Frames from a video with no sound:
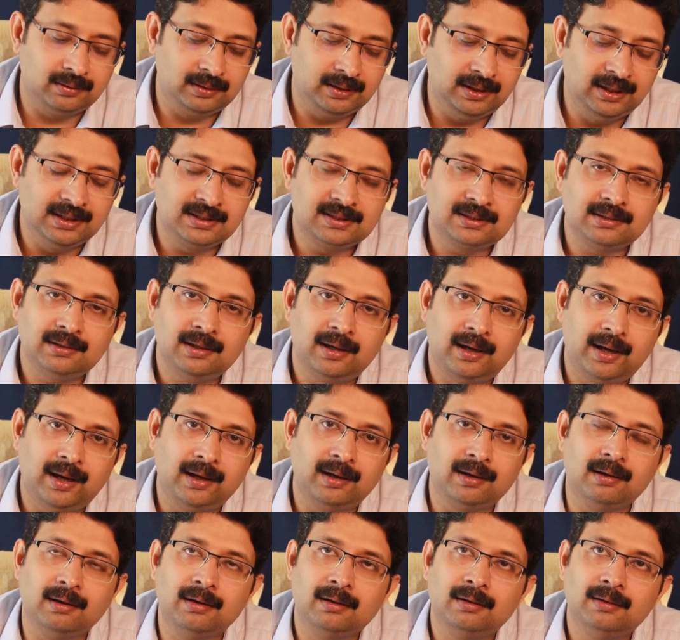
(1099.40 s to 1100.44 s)
each
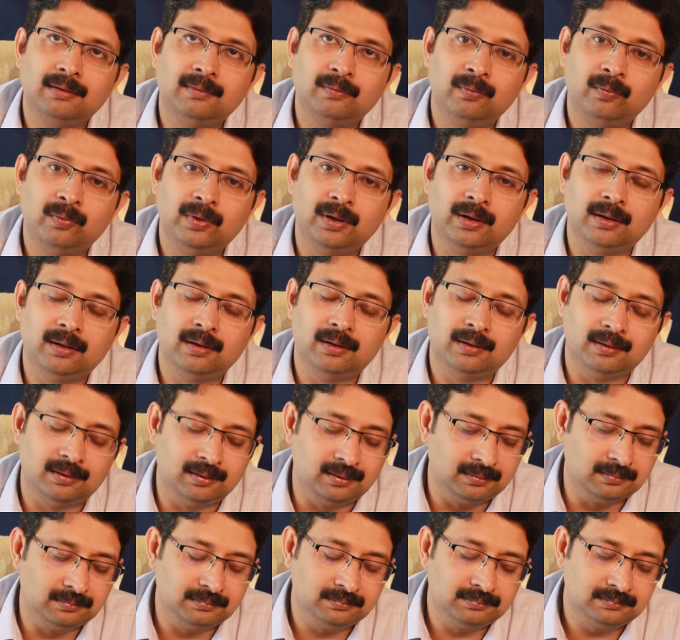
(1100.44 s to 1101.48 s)
angle
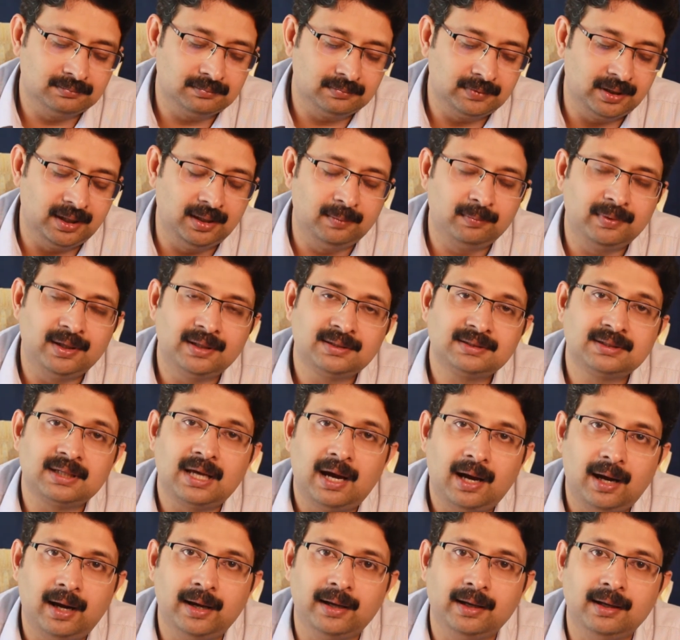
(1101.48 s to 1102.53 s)
named as
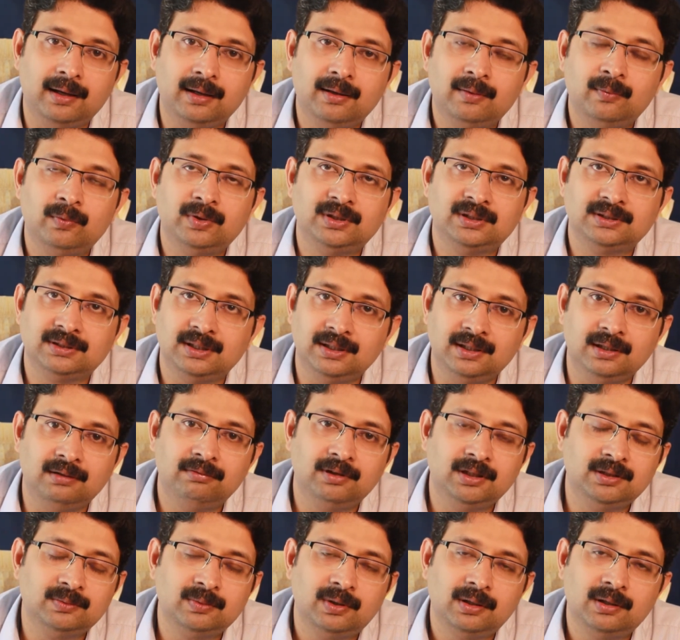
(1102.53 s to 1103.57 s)
I, which is the
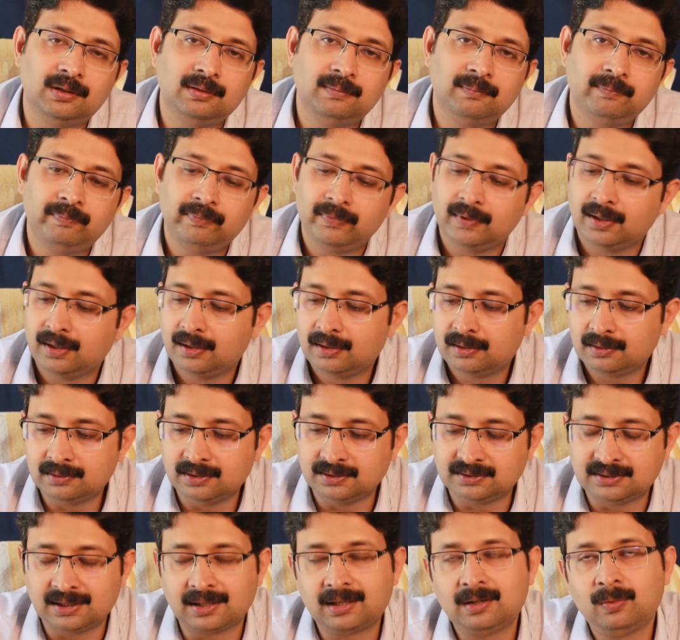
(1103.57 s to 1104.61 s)
individual,
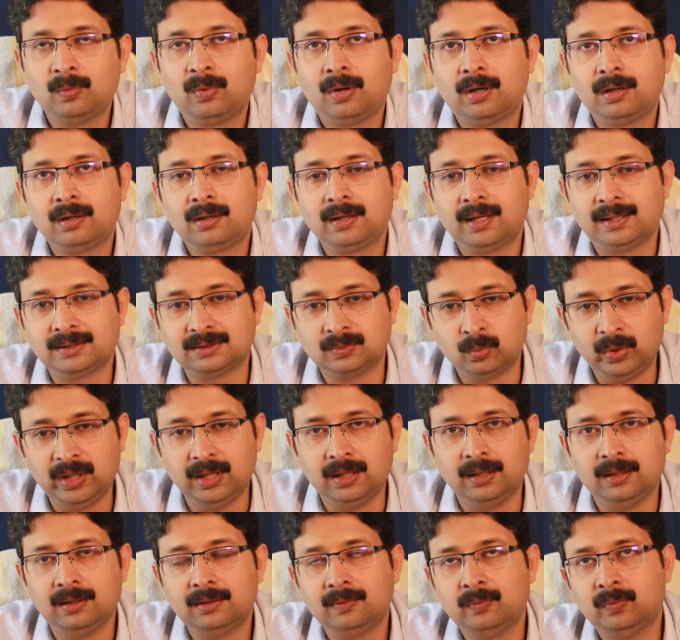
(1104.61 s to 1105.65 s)
the second one as
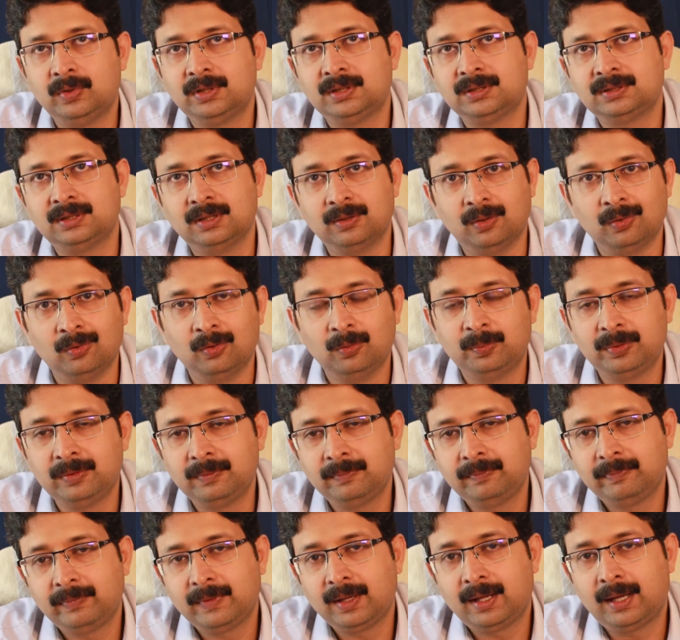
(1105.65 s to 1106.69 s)
V, which is the group,
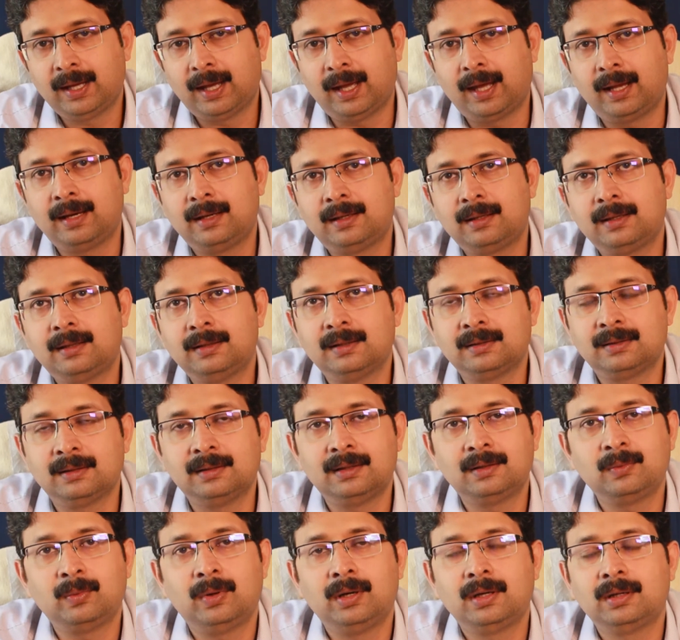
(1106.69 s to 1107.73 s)
and the
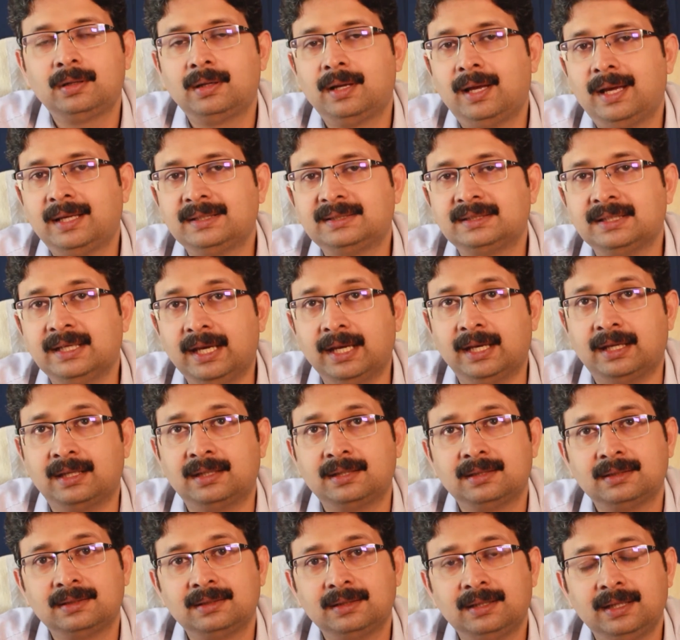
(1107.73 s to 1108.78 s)
third one as
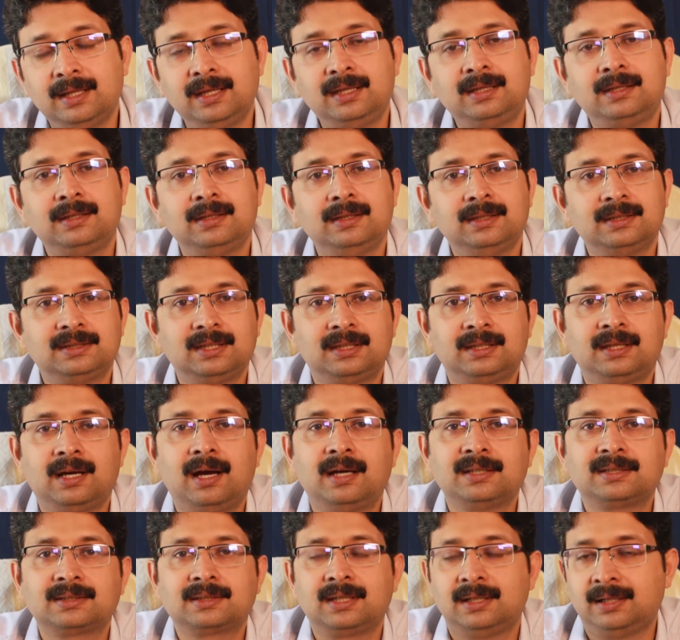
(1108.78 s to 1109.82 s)
it. It is the
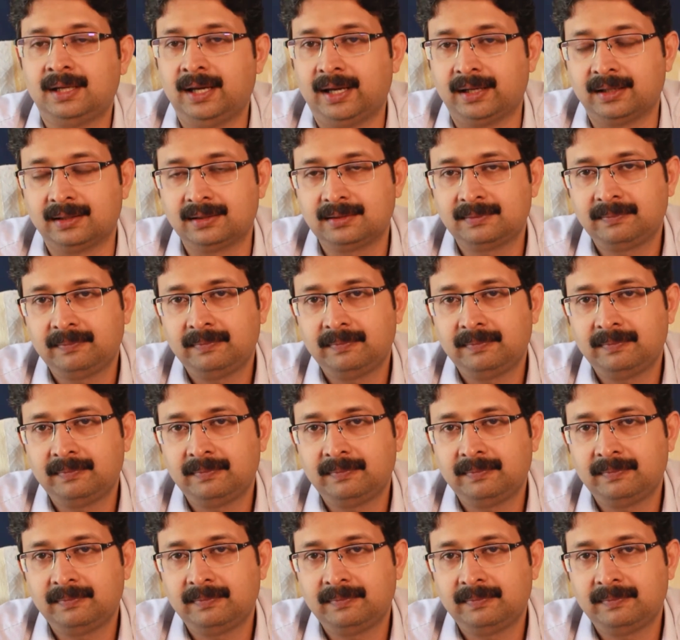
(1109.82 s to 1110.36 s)
task at hand.